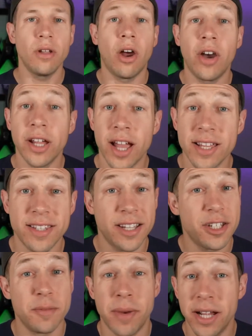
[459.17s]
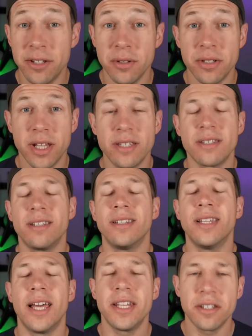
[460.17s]
Alright guys, that's just my 2 cents.
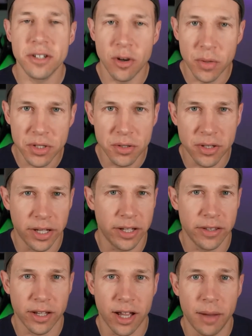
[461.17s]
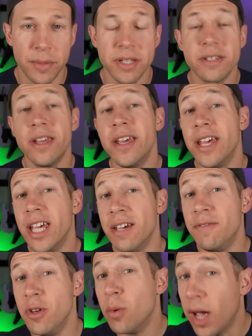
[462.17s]
Let us know what you think in the comments.
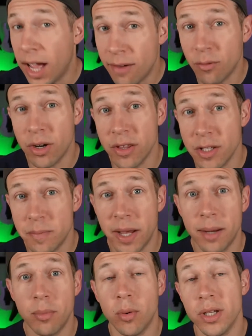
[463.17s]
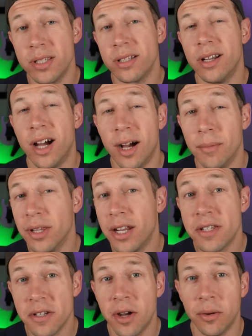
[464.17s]
If you have one of these bad boys, let
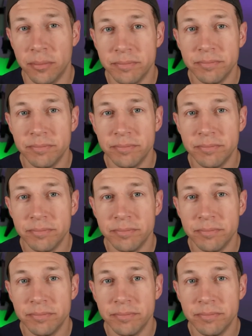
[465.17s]
us know.